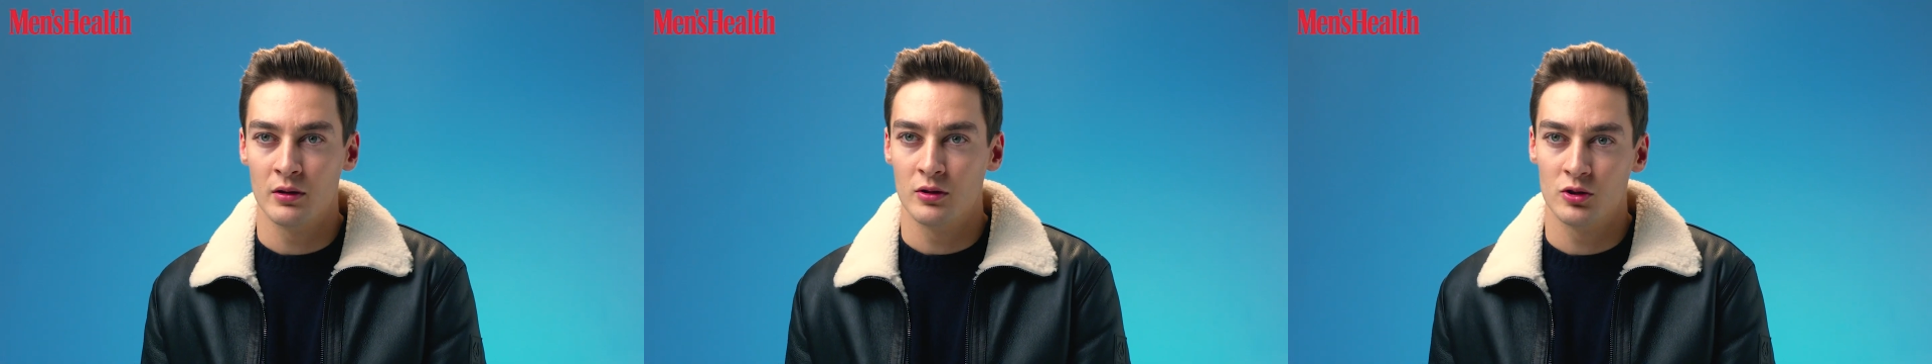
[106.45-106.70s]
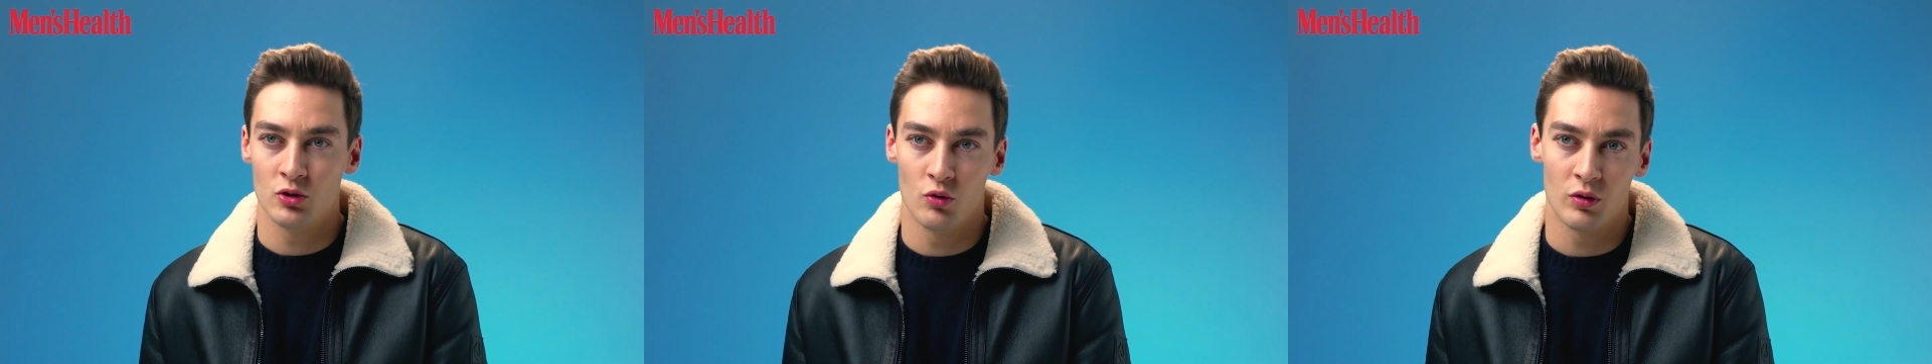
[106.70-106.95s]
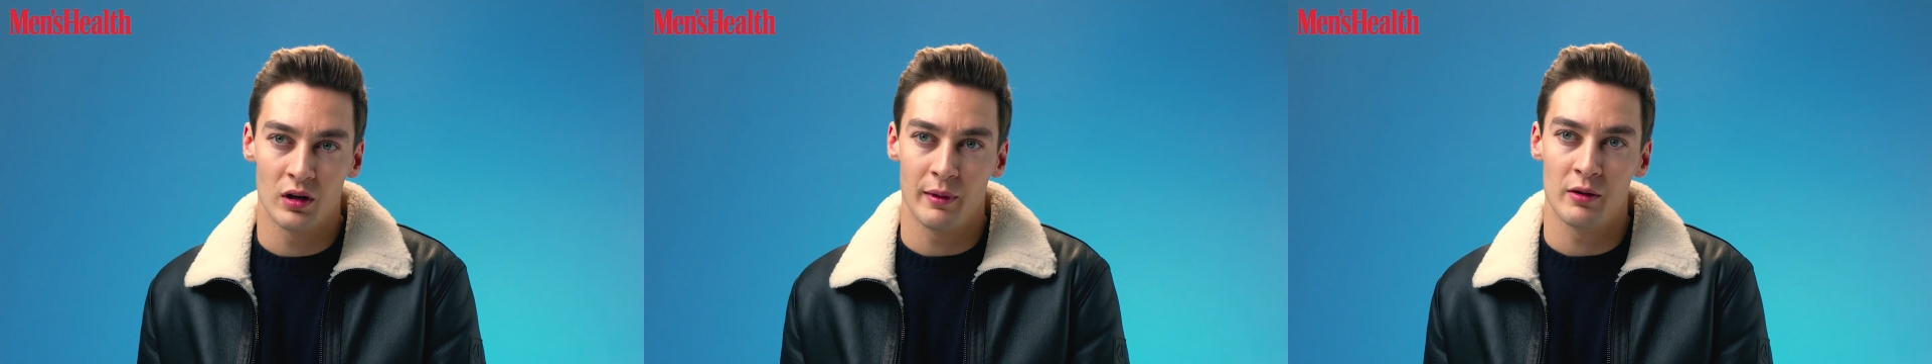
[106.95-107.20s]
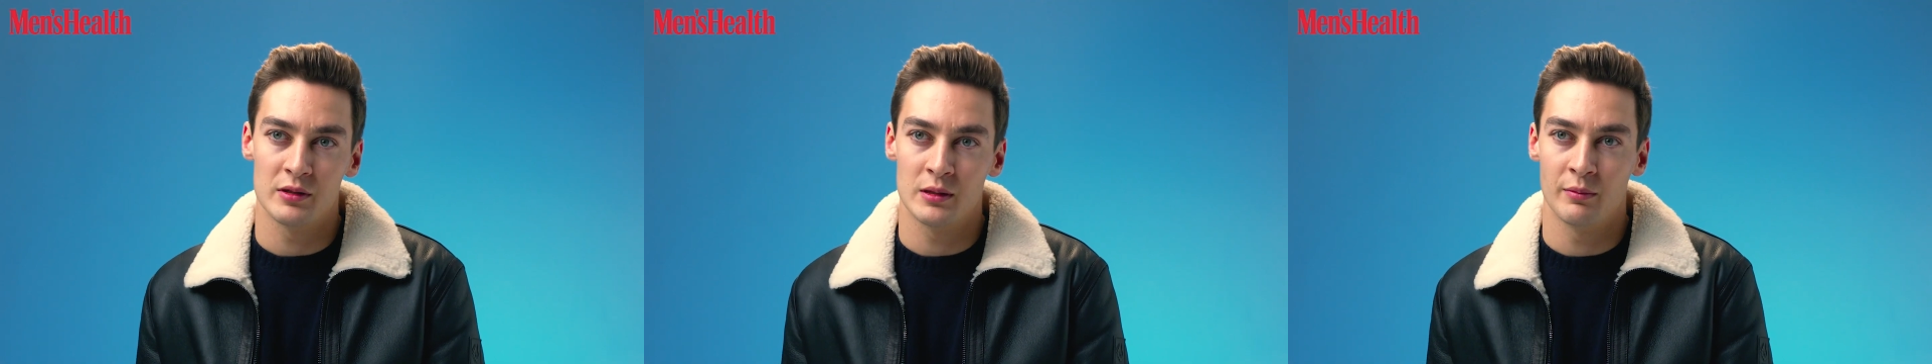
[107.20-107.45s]
talking about
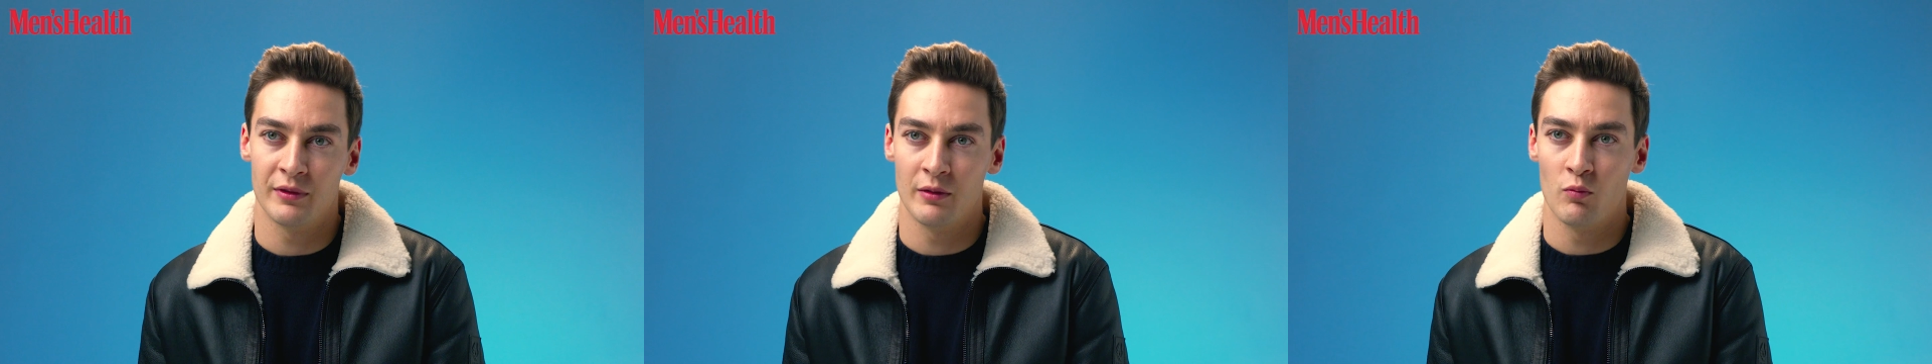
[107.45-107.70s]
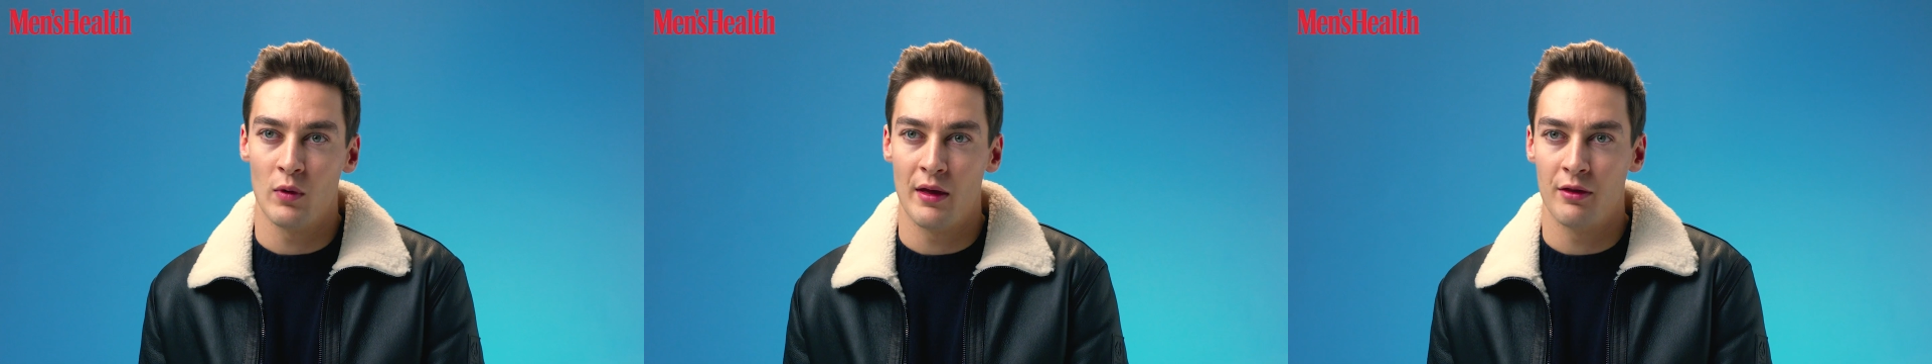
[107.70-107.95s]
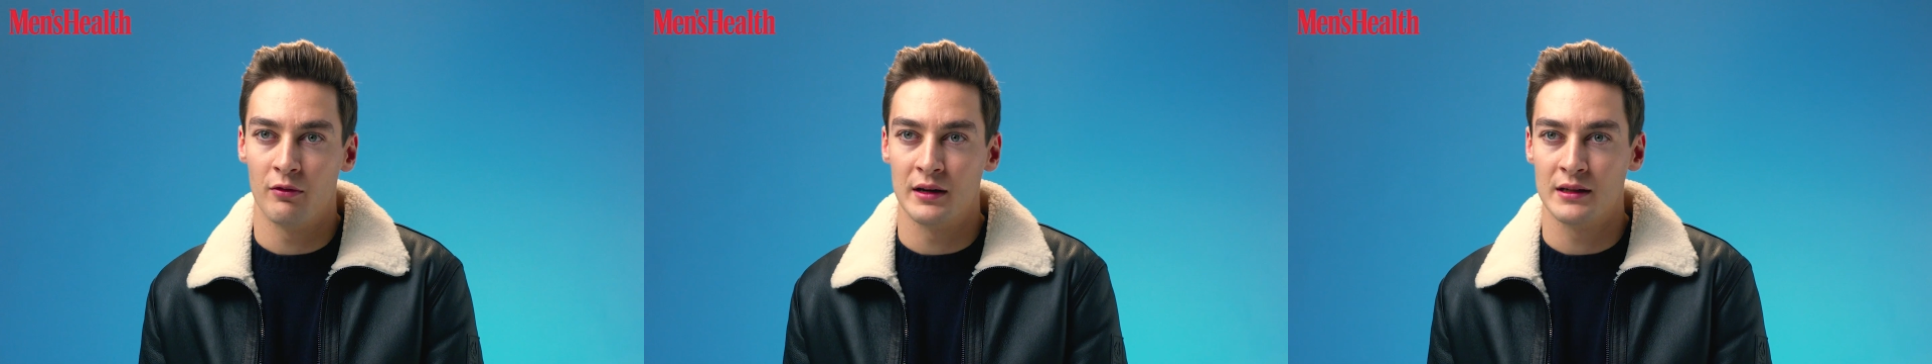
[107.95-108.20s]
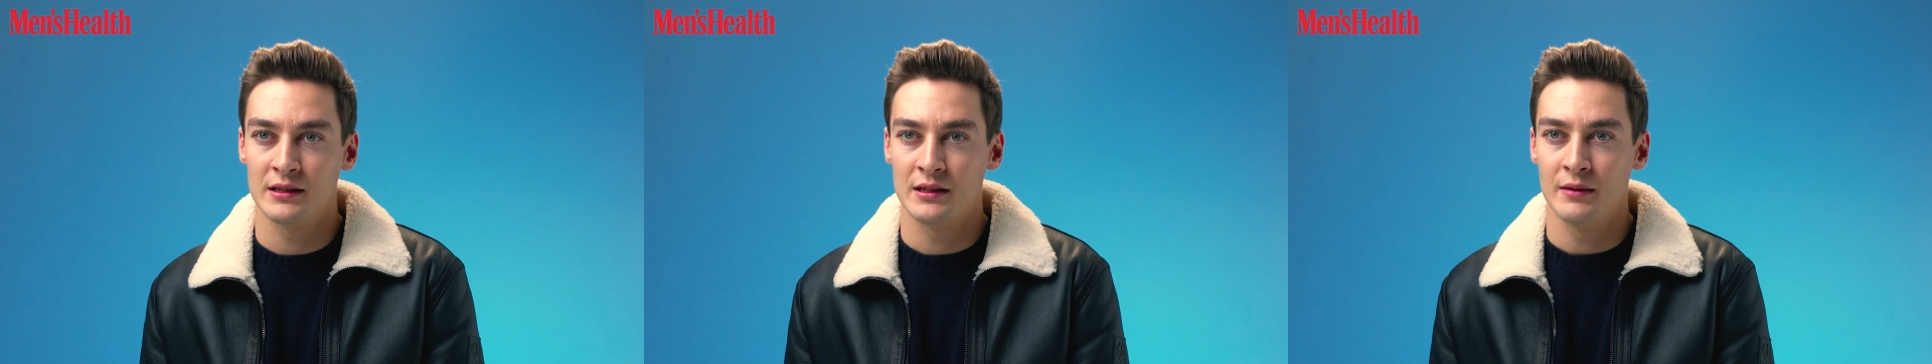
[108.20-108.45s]
something, whether it's